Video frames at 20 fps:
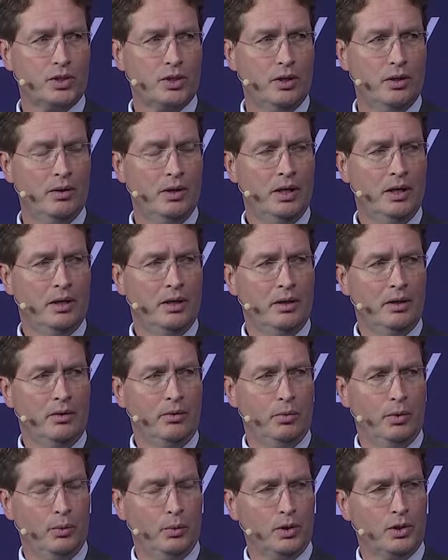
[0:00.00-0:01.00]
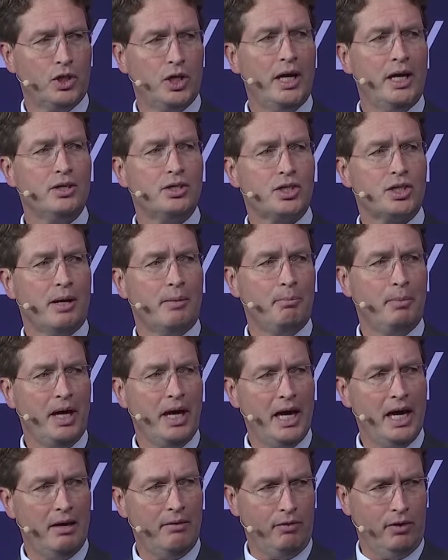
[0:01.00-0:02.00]
So we will change some
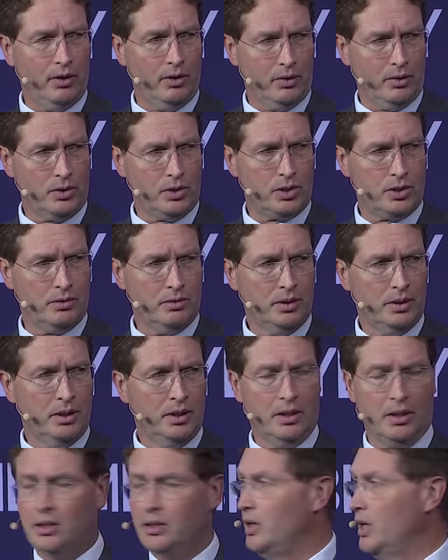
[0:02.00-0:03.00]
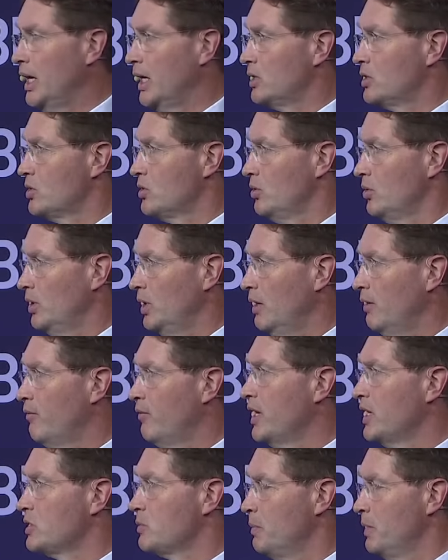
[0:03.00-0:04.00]
behaviors next to the
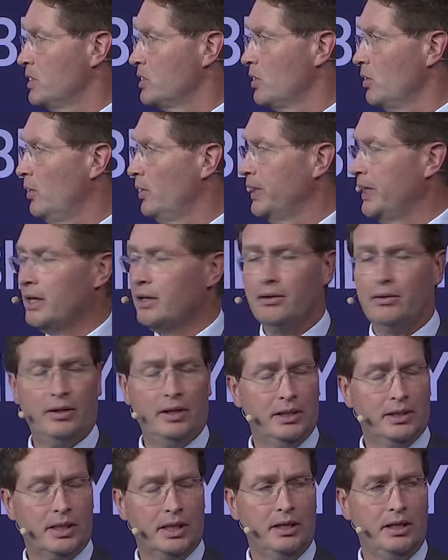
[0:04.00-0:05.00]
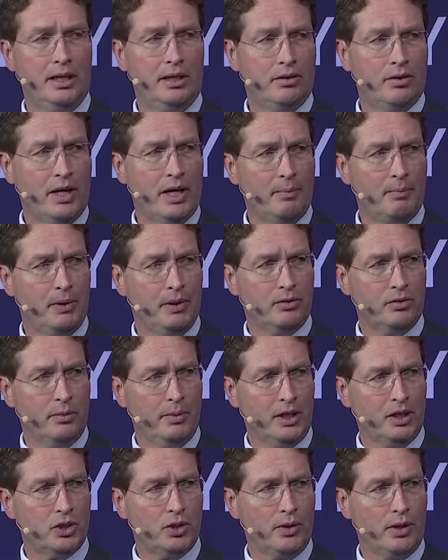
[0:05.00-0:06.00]
investments and all the other things that need to happen
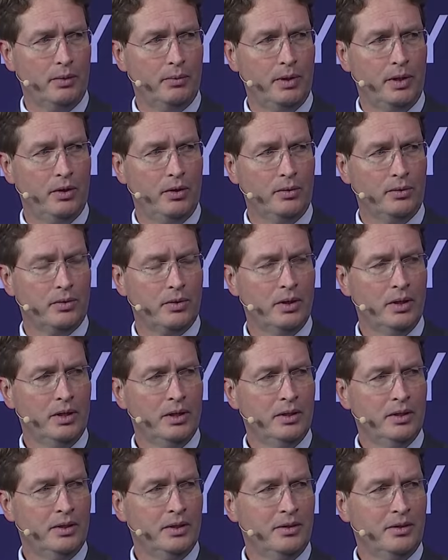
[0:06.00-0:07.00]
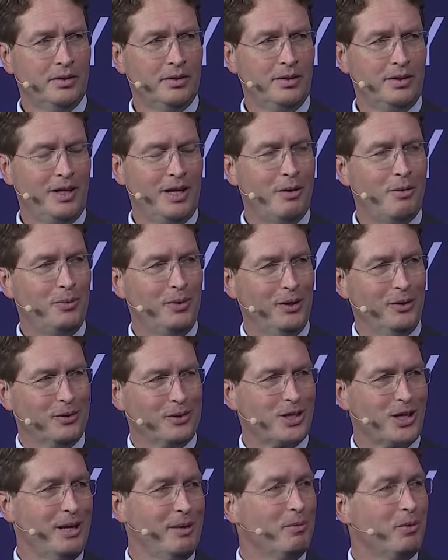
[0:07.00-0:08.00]
to make sure that we don't
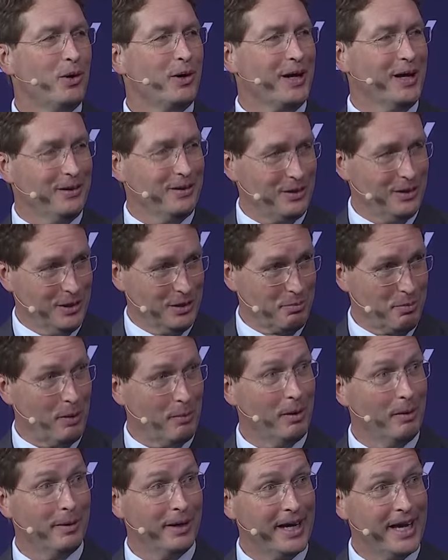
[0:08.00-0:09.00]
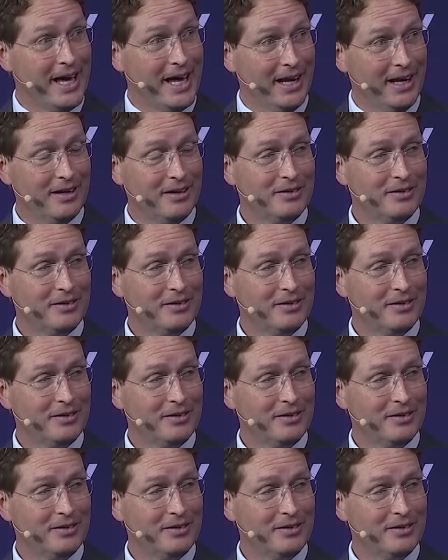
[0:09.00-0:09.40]
sleepwalk into this problem again.